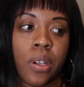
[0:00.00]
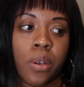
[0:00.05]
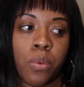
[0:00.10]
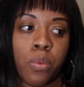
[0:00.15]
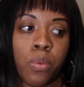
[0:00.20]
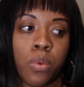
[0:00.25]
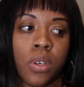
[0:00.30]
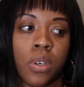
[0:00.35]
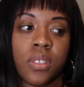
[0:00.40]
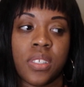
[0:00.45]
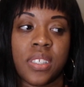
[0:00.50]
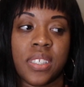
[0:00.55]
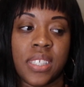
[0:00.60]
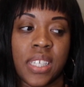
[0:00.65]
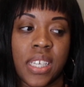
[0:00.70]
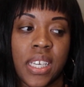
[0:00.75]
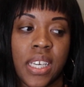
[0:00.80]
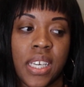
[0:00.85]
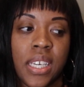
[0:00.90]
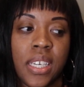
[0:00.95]
we'll
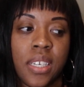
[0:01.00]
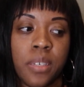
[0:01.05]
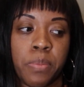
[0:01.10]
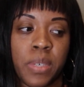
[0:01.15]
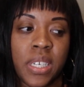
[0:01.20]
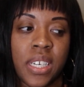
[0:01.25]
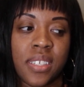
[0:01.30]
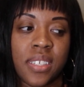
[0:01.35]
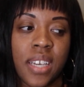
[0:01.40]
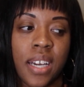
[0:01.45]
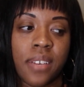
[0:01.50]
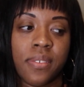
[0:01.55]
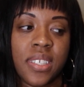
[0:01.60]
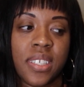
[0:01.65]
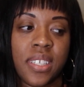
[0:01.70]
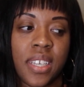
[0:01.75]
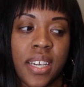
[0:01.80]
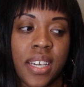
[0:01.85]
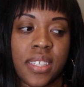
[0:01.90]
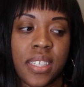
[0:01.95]
see, because
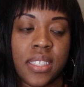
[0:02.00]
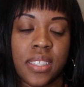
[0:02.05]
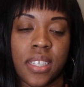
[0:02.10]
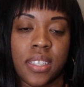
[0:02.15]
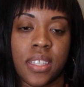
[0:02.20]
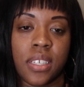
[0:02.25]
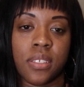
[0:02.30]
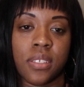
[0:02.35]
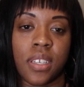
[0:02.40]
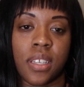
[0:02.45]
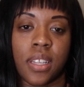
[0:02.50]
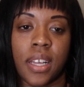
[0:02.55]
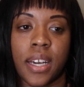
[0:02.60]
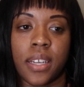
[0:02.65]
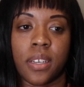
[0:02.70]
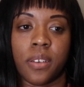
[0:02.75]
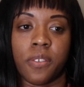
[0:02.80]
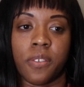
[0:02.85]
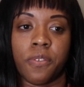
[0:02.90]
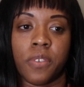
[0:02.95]
obviously I think that there's a
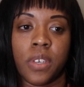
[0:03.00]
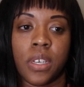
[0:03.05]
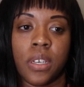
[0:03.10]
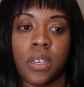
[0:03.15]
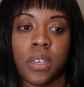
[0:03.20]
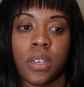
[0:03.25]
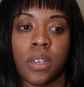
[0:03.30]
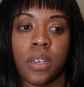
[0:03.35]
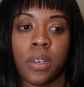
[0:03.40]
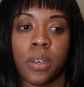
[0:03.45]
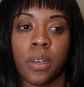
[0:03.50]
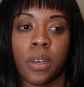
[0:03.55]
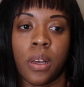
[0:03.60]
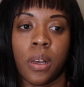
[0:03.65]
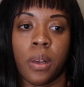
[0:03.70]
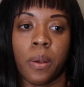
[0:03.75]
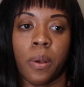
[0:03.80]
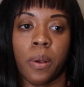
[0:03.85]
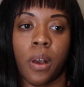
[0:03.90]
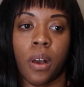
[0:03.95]
lot of
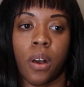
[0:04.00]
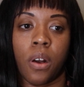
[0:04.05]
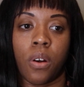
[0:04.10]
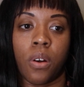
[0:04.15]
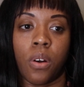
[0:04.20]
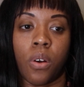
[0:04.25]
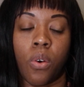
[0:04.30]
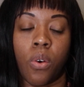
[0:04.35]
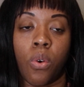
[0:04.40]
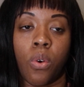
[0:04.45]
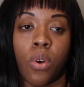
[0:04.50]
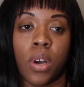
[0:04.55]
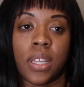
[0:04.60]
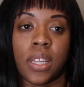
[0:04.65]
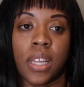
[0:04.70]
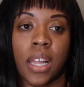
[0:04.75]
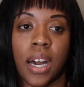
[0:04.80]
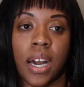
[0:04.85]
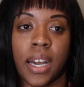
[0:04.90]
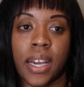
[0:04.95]

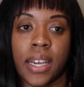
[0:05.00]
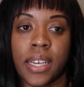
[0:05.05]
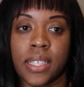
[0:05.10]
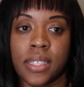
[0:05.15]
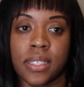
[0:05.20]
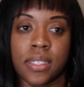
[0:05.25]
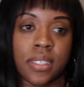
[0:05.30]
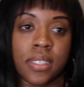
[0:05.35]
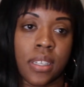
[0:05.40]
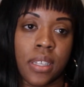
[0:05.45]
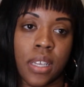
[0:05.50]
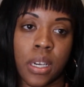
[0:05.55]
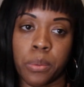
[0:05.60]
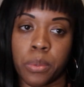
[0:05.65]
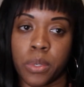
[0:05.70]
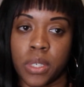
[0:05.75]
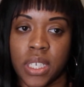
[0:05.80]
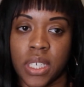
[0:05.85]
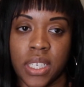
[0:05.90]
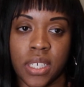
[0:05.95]
online
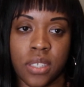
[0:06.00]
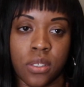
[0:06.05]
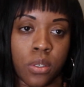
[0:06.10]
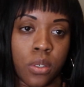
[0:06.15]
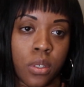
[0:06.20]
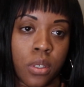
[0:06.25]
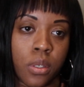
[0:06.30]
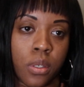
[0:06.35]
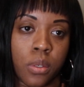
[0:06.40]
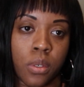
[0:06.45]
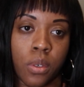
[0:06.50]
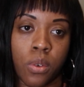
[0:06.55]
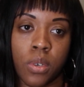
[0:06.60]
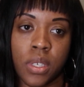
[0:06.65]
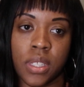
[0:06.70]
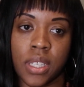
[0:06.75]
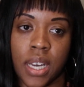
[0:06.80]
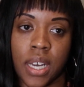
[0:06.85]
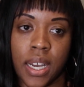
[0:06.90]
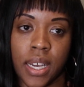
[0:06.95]
celebrities or
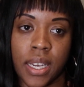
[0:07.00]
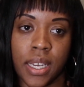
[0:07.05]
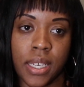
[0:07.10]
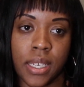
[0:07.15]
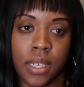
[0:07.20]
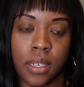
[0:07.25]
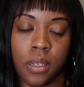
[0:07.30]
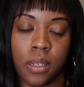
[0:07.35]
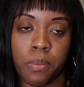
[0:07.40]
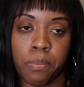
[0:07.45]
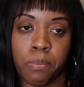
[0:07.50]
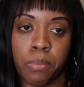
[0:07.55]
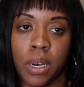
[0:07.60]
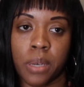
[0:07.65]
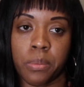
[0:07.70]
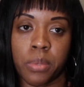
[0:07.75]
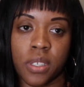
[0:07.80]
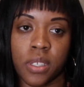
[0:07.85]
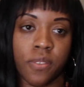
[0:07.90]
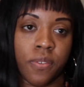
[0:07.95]
online
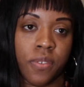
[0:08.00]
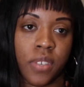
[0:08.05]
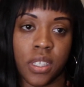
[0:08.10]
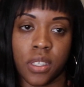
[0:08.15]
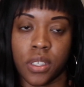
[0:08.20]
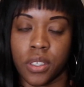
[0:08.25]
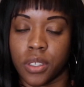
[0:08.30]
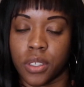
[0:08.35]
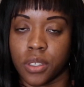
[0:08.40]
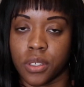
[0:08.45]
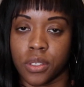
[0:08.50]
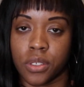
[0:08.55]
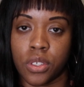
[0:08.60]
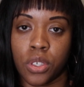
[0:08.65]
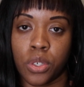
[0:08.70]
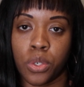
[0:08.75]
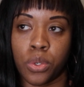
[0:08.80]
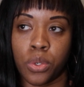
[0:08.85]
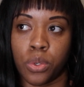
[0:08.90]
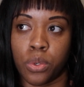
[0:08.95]
public figures
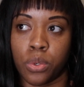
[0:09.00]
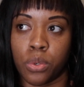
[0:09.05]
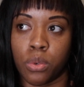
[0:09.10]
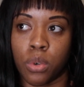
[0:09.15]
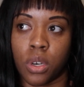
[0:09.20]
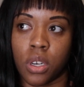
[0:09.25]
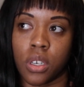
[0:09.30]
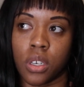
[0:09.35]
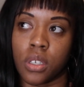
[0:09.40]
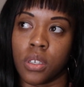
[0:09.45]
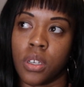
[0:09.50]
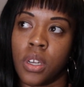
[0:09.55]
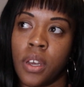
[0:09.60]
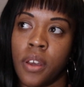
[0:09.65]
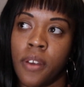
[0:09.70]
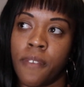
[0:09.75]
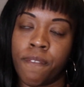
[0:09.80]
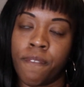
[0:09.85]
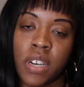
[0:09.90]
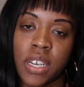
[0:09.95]
who are
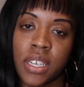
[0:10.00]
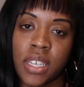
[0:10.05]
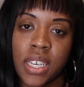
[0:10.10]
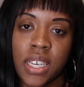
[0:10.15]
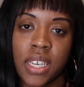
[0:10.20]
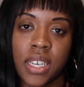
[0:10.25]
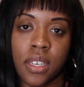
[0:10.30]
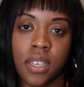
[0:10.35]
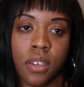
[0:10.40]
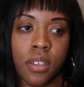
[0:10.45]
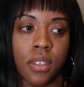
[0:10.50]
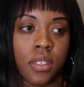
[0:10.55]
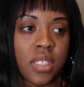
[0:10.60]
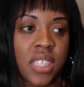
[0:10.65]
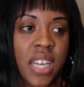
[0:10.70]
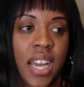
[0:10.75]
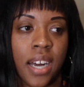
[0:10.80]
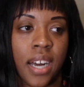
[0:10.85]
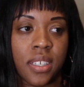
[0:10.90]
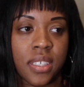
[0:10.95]
funny and are
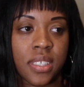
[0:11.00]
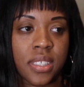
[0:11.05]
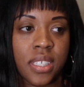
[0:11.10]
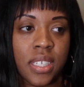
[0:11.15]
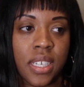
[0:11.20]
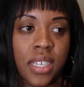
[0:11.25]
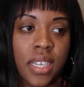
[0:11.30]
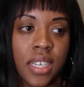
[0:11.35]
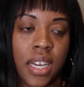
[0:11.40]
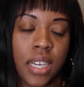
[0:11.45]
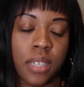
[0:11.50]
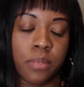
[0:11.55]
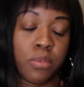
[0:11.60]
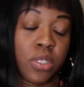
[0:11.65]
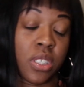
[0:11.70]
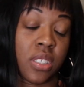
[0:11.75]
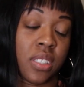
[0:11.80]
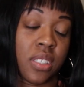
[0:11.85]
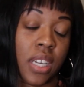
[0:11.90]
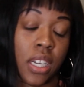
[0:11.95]
talented. I'm
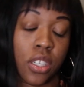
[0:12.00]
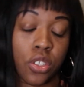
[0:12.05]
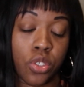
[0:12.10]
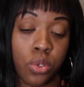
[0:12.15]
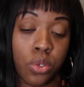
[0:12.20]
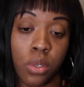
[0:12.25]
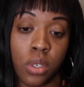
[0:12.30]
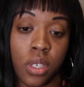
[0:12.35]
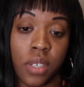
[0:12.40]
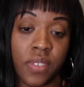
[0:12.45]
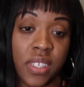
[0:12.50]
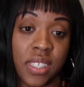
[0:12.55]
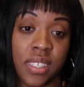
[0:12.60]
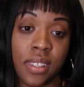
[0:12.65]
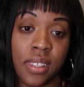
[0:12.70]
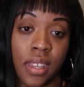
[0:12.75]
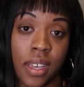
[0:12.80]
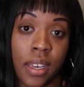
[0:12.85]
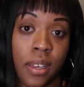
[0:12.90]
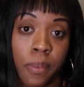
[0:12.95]
just not sure if it's
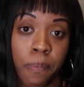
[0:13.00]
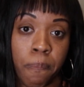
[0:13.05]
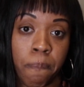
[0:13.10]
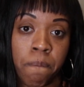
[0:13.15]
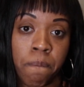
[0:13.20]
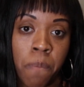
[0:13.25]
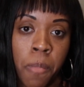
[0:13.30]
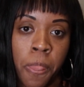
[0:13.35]
them,